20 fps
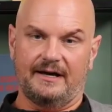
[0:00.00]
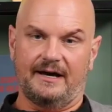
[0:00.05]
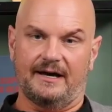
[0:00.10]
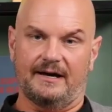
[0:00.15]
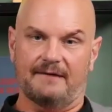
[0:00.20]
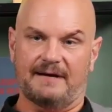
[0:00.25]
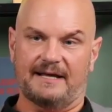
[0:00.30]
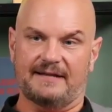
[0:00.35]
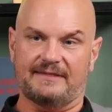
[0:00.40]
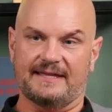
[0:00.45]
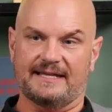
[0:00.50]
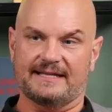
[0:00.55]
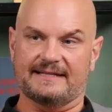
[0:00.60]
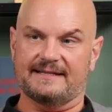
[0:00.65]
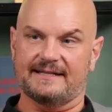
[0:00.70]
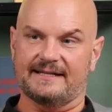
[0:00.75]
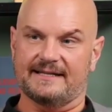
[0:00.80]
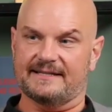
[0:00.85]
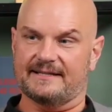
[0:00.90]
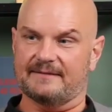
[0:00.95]
Um, I
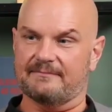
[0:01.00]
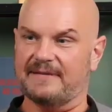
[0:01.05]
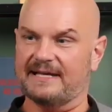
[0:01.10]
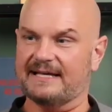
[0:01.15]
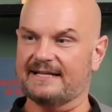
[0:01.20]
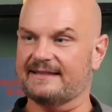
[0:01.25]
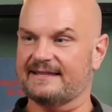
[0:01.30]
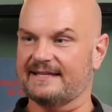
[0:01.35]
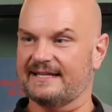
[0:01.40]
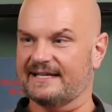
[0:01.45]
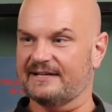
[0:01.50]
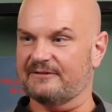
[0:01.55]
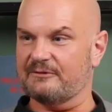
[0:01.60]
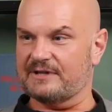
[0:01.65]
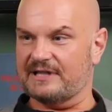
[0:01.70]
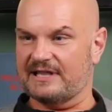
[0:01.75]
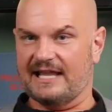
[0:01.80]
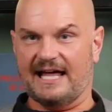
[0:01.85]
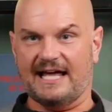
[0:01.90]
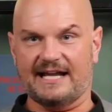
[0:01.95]
think the the big thing
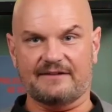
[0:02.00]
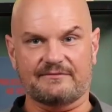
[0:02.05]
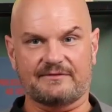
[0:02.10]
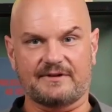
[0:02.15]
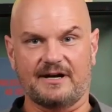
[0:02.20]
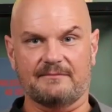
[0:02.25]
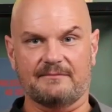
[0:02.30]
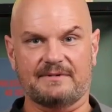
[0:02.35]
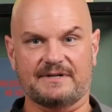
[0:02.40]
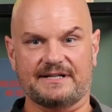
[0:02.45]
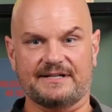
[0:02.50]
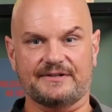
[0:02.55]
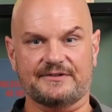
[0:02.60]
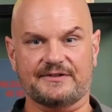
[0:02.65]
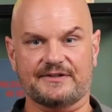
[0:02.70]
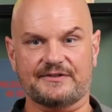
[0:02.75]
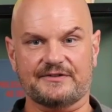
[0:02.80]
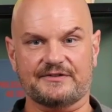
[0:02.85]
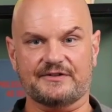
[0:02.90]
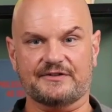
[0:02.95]
with a lot of
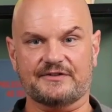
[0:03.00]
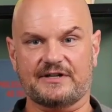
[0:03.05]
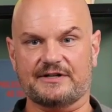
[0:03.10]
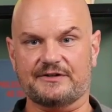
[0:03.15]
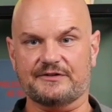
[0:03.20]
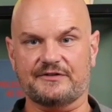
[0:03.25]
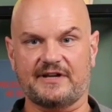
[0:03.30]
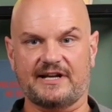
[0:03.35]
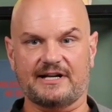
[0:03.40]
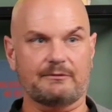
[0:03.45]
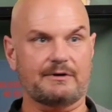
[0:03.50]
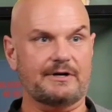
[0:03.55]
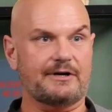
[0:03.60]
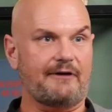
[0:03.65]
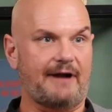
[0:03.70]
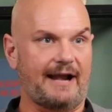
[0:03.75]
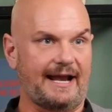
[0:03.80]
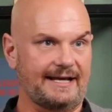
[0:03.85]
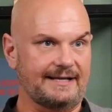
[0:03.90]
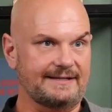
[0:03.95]
companies is just understanding where
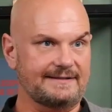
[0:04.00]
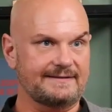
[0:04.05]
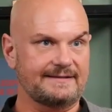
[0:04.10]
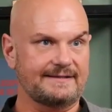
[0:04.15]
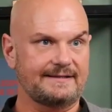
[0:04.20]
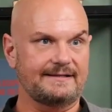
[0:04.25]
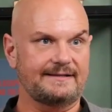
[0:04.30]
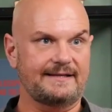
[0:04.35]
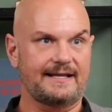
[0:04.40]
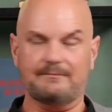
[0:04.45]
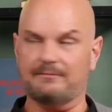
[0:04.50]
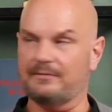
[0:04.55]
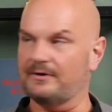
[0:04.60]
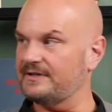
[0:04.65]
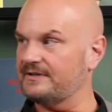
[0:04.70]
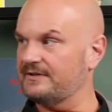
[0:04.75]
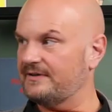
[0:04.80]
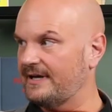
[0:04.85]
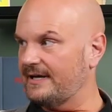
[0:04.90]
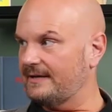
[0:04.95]
you're at that
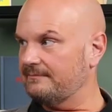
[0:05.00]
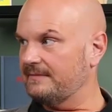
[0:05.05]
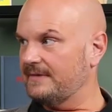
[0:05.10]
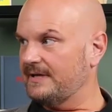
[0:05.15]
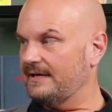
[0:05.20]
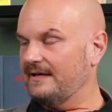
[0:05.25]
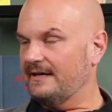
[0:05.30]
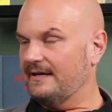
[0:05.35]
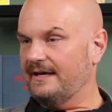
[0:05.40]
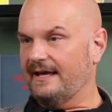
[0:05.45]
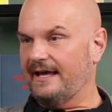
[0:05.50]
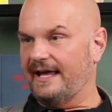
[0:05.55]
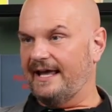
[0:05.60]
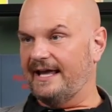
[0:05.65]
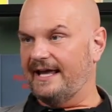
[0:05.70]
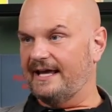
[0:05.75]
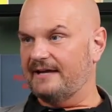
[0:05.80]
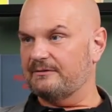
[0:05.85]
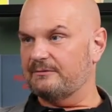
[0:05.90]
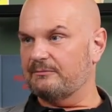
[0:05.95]
point in time, mm-hmm.
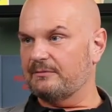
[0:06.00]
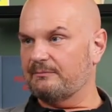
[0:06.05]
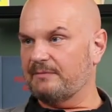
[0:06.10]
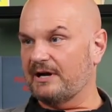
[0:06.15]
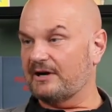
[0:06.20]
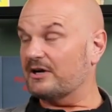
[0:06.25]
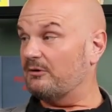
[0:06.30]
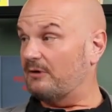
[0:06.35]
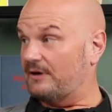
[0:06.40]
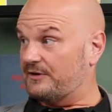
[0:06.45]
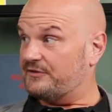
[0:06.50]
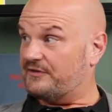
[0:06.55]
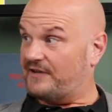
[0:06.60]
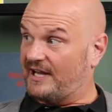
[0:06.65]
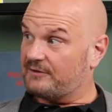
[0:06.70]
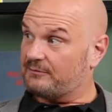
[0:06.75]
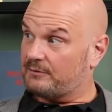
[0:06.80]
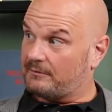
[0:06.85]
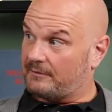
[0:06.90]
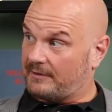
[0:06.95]
and Perrigo
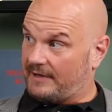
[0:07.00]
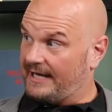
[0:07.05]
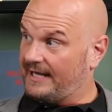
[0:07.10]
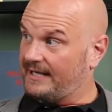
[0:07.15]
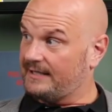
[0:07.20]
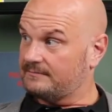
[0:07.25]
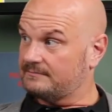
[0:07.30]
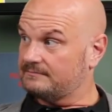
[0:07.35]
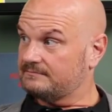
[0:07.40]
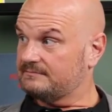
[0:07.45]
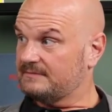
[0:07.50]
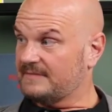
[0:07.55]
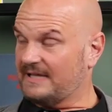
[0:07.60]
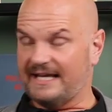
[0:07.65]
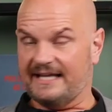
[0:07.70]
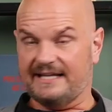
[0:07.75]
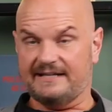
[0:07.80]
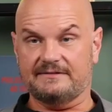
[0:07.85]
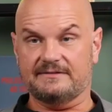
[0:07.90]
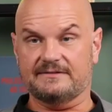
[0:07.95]
understands where we're at.
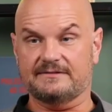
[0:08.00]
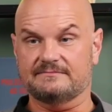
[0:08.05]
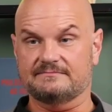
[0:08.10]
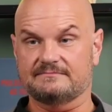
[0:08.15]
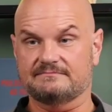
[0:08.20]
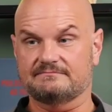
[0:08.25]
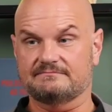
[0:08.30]
And